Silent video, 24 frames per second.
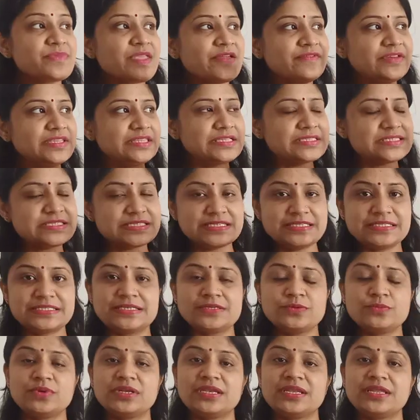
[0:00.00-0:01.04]
When the
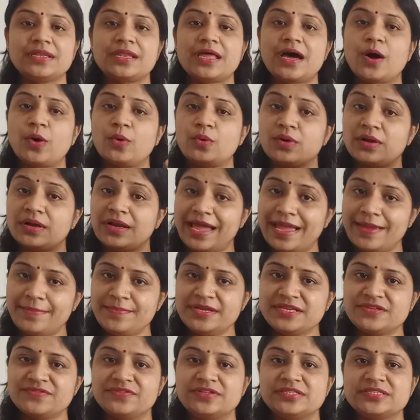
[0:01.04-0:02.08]
season will allow,
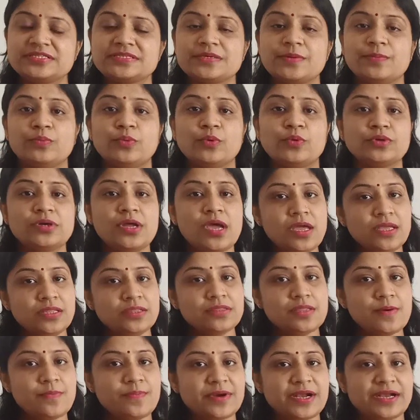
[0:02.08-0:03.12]
climate will support,
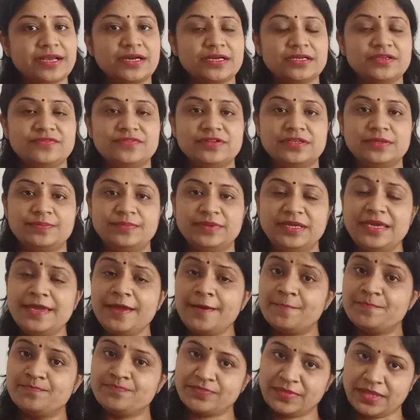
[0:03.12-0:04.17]
the product will be